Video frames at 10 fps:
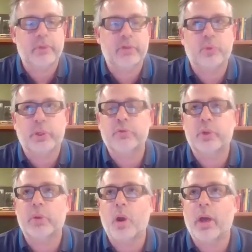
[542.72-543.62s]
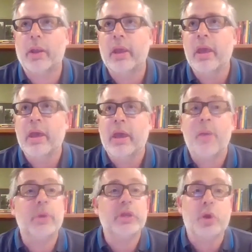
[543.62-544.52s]
2021,
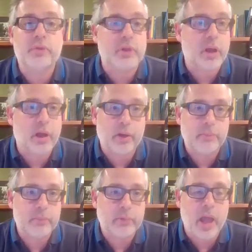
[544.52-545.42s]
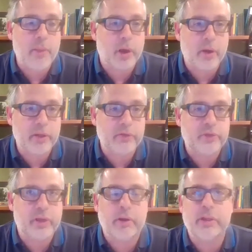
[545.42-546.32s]
and we know that our libraries
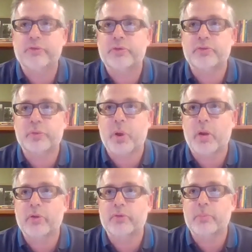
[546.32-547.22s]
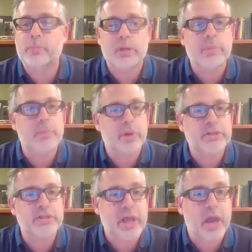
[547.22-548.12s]
and our institutional partners are going to be
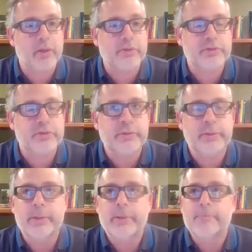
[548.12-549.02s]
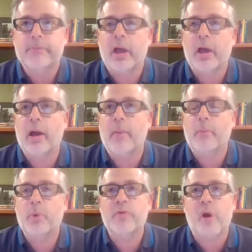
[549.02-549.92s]
budget challenged.
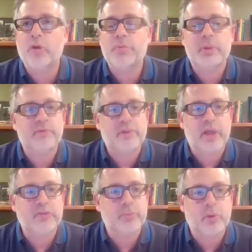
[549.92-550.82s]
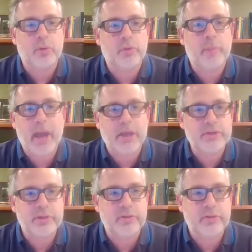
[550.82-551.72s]
We've always been flexible with
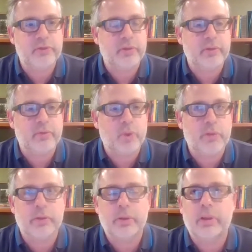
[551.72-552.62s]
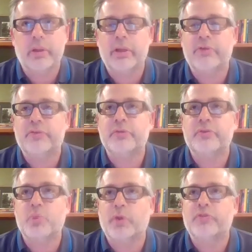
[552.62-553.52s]
packages, and whether an
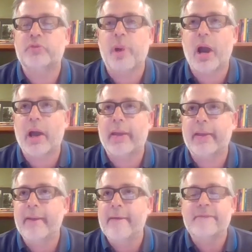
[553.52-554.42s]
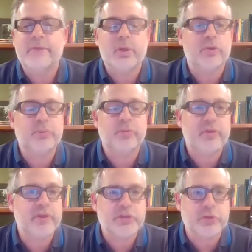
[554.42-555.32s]
institution wants to buy, a
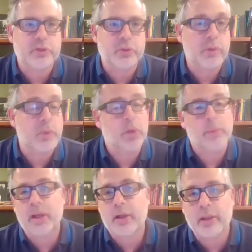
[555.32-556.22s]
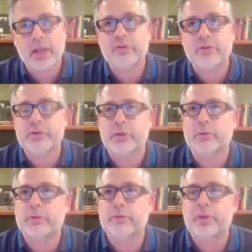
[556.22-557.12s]
specific journal, or they want to buy a collection of
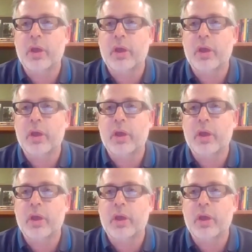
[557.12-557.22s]
journals,